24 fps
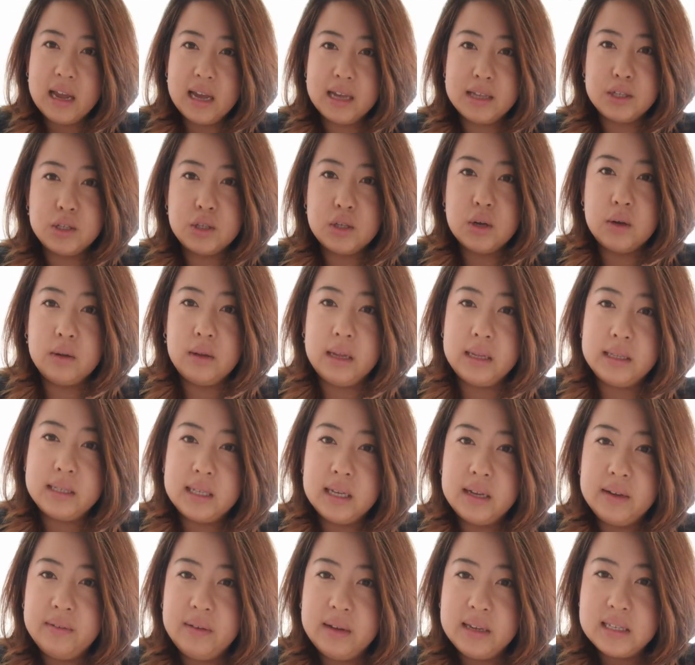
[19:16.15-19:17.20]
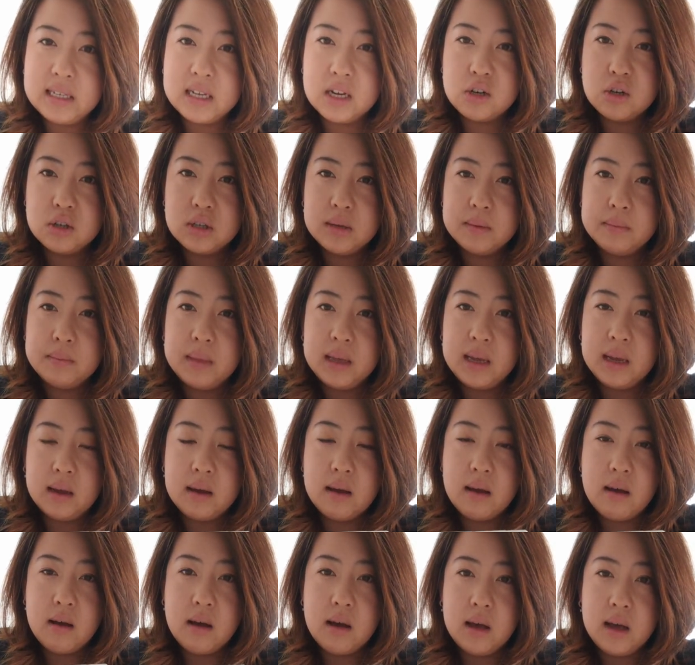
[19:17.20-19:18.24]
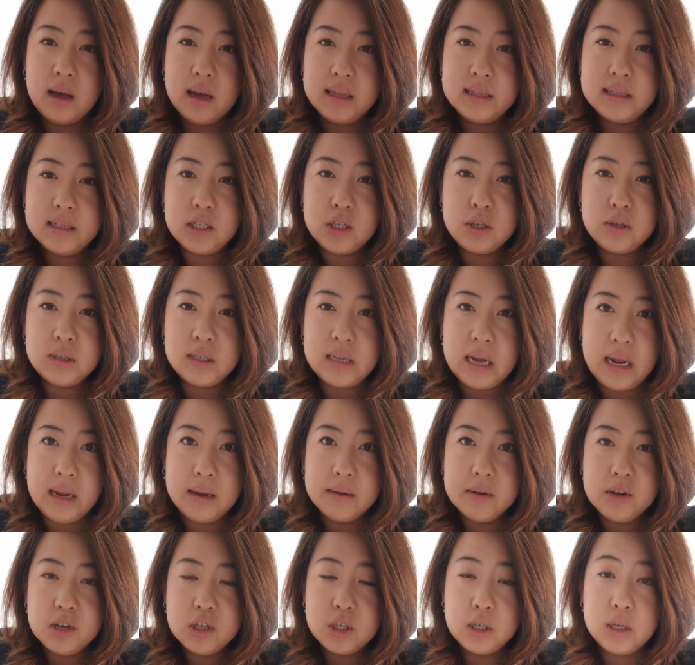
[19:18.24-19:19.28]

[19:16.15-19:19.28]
And so let's say if I schedule something on Tuesday